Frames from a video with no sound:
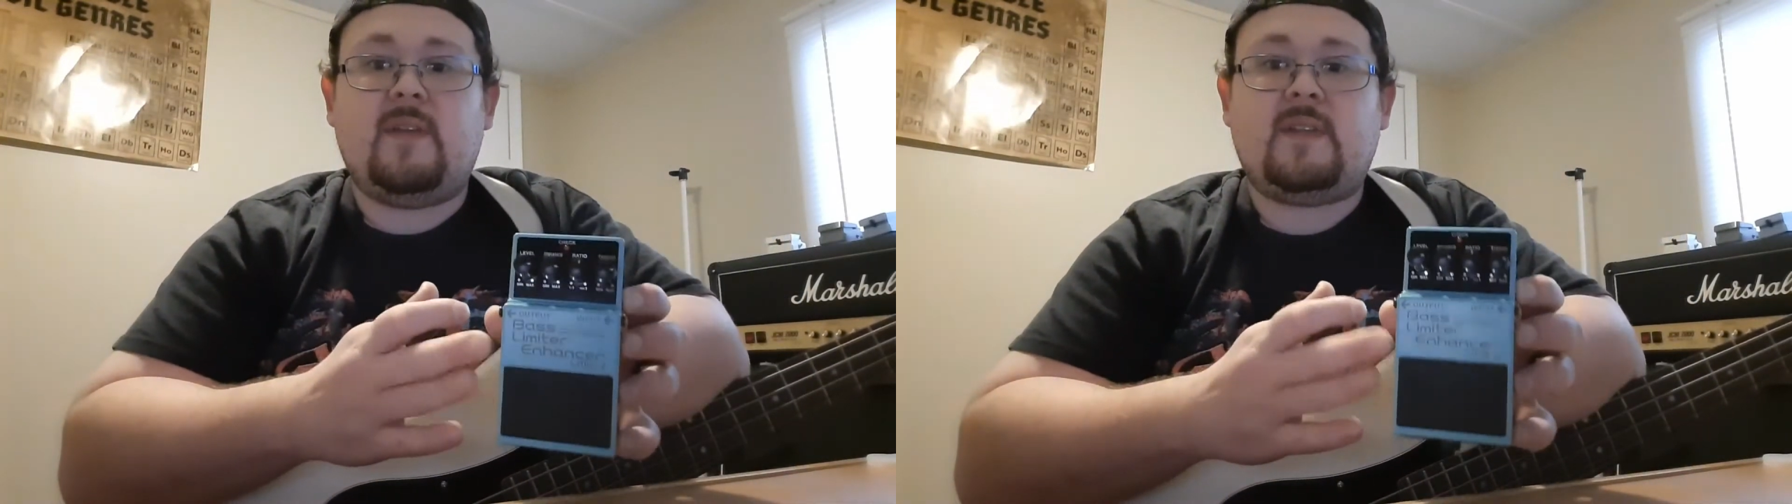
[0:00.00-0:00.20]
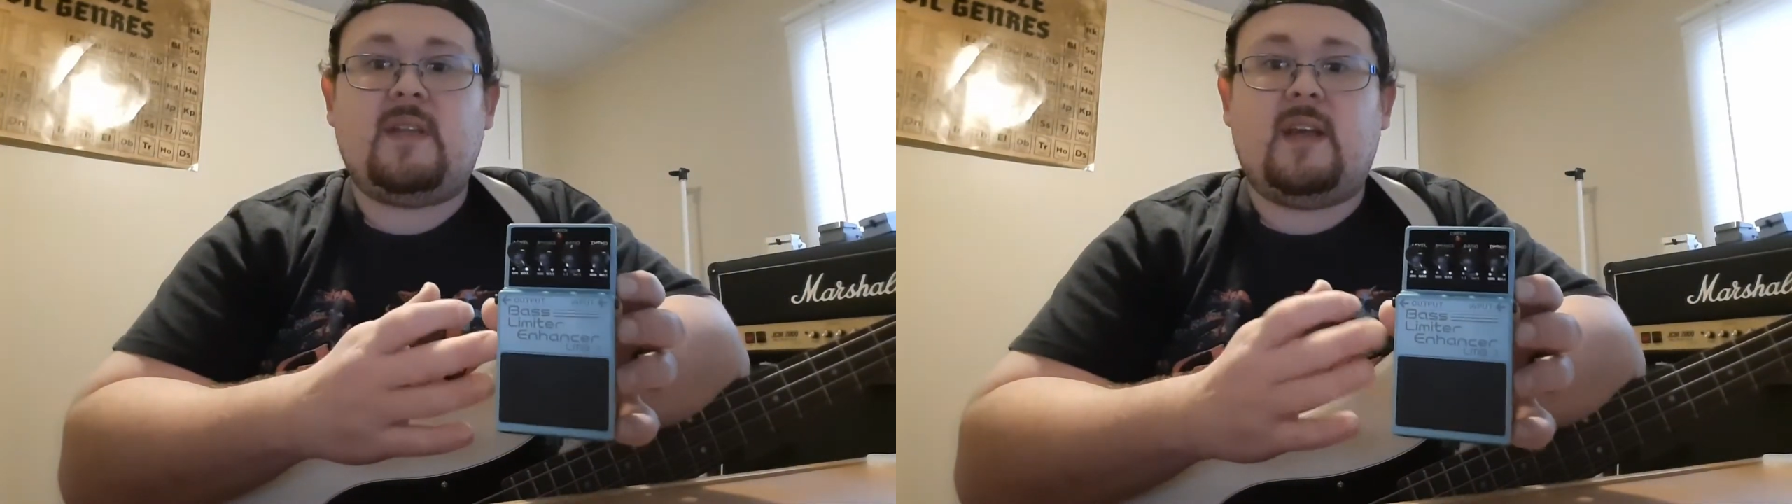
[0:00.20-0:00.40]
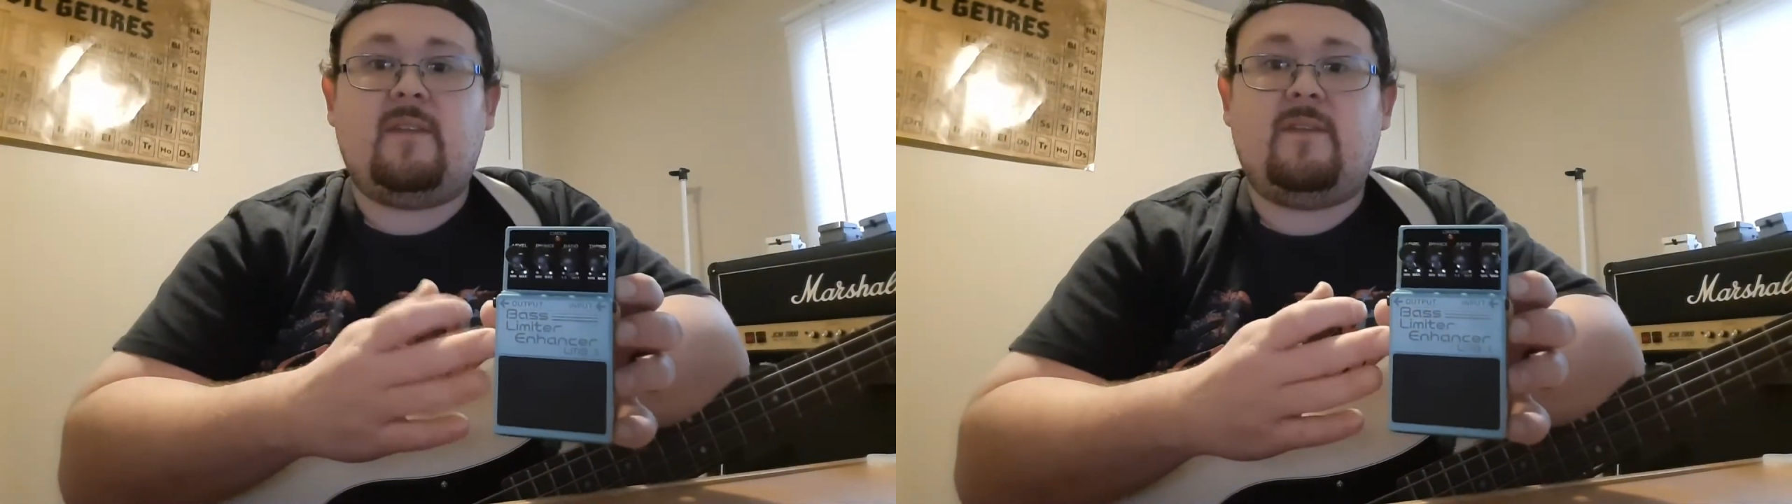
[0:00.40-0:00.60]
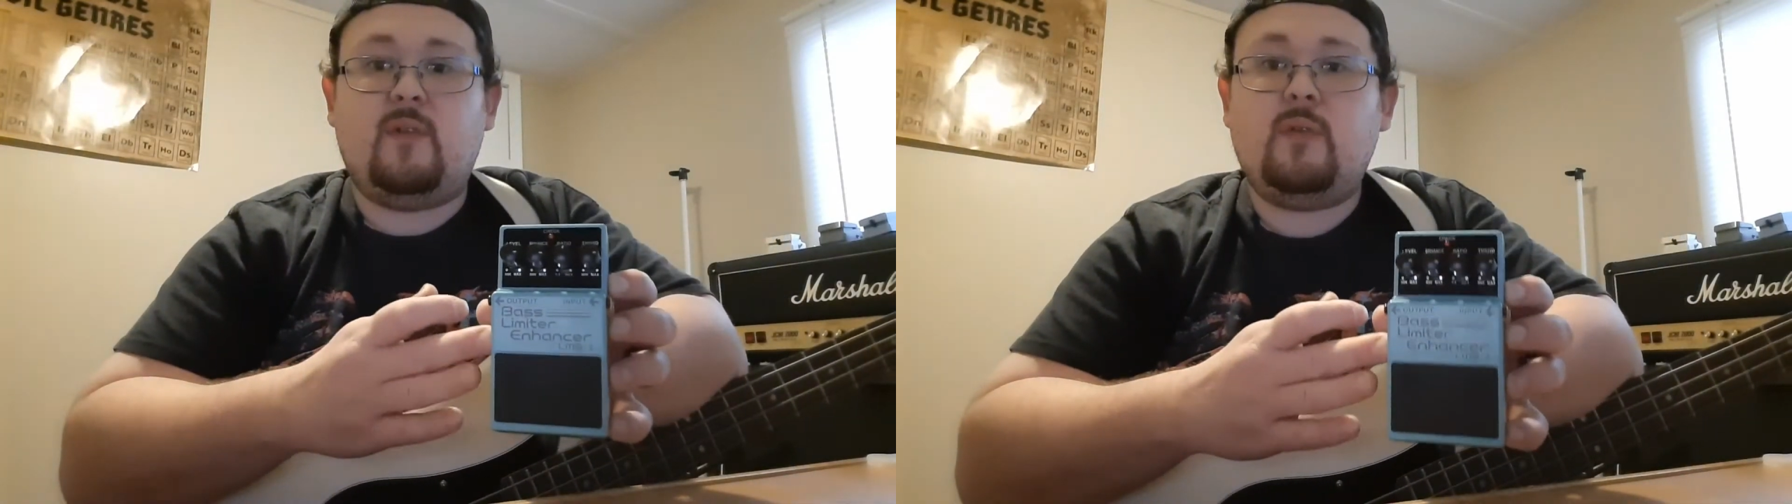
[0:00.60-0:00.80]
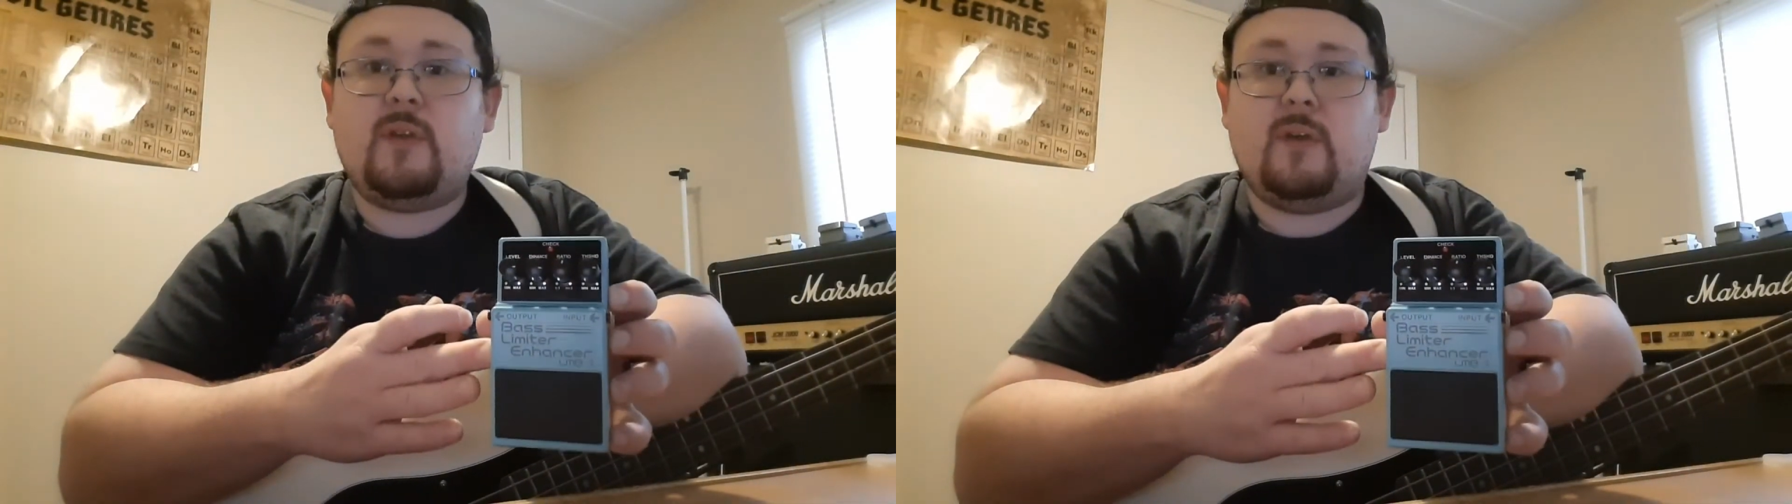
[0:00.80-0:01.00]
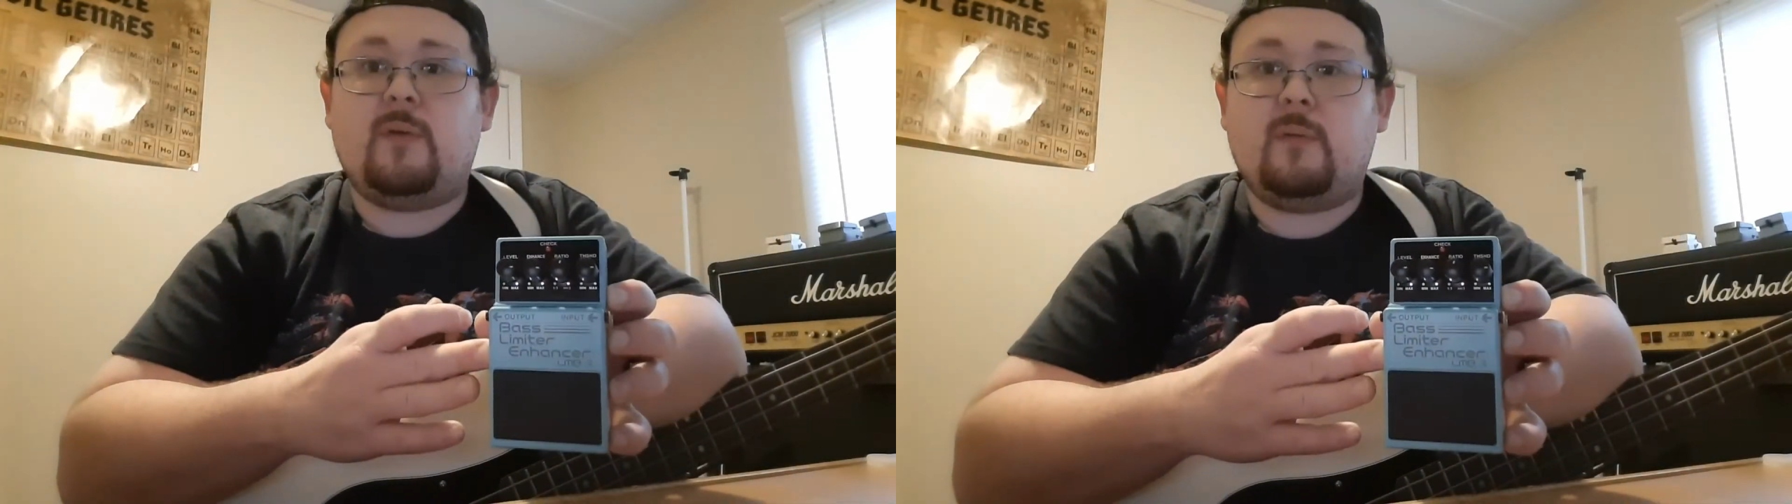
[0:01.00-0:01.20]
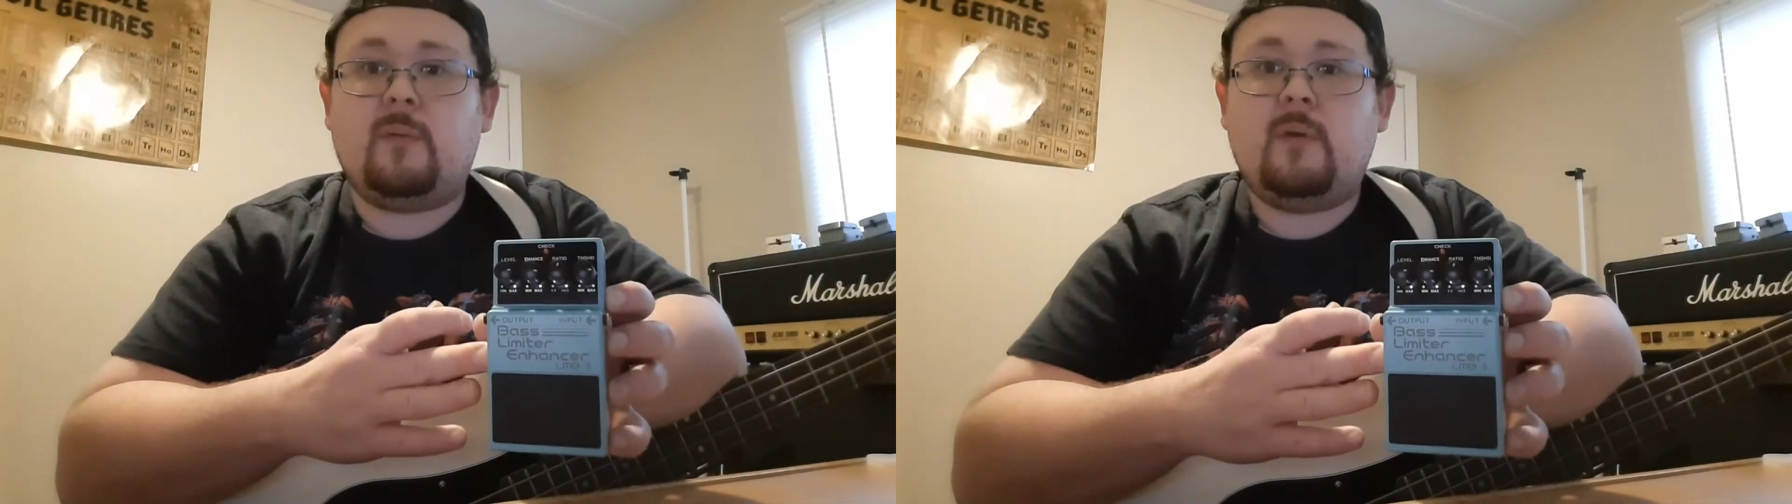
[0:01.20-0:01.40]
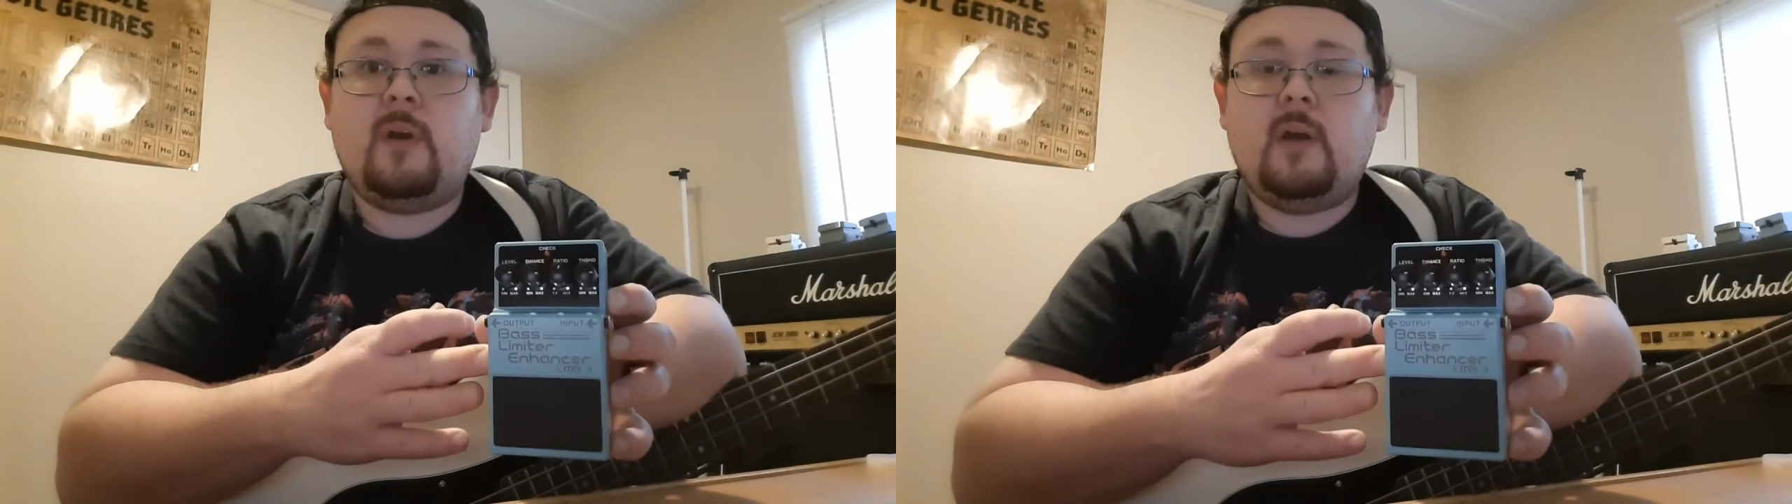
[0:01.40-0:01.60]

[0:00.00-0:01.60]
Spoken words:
this thing fool you,